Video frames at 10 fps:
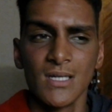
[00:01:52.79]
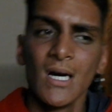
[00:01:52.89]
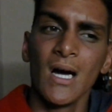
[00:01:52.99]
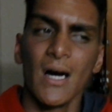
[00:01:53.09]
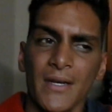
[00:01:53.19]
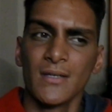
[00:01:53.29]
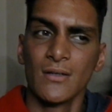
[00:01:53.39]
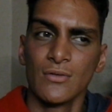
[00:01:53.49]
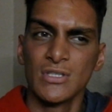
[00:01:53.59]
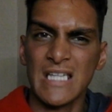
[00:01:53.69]
I don't
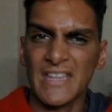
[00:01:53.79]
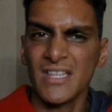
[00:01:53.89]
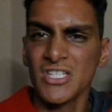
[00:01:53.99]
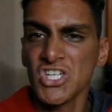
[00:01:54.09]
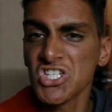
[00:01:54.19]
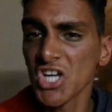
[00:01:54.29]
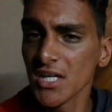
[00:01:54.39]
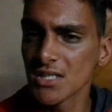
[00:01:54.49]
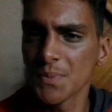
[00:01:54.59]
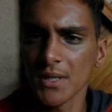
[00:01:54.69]
know, I think it's a shade spray.